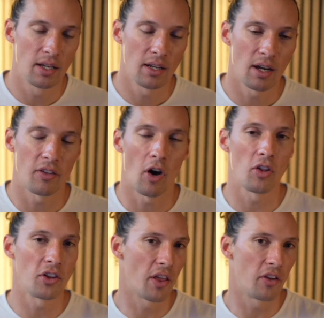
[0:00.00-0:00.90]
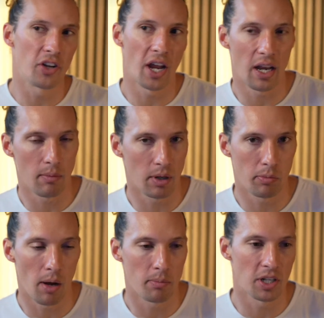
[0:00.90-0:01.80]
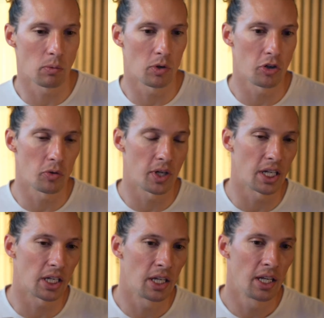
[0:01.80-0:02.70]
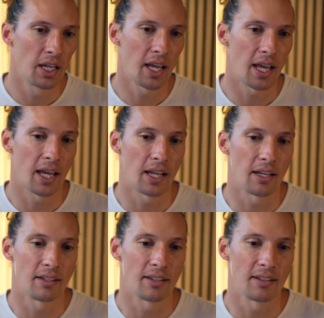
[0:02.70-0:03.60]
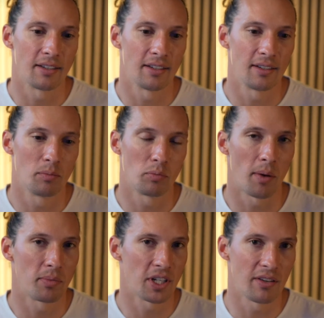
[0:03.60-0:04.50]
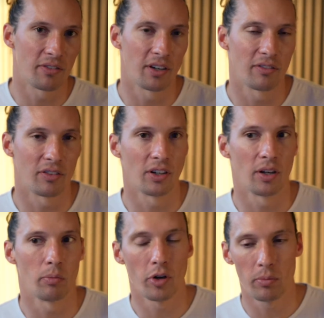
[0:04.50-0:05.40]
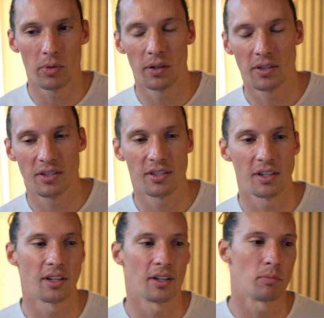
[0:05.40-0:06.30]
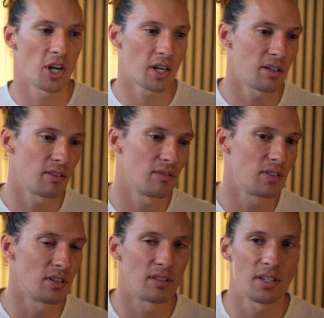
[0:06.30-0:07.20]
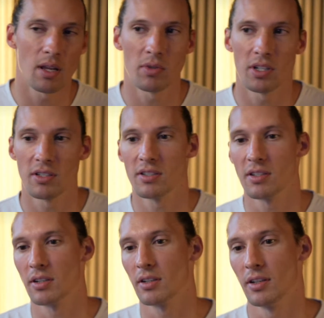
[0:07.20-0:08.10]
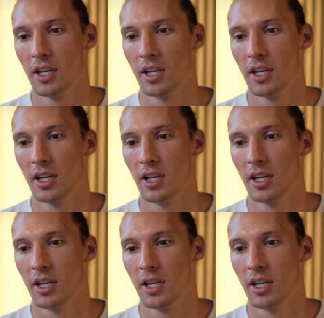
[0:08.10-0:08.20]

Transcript: all the other dynamic prompting we're doing and prompting different for appointments and objectives and statements. And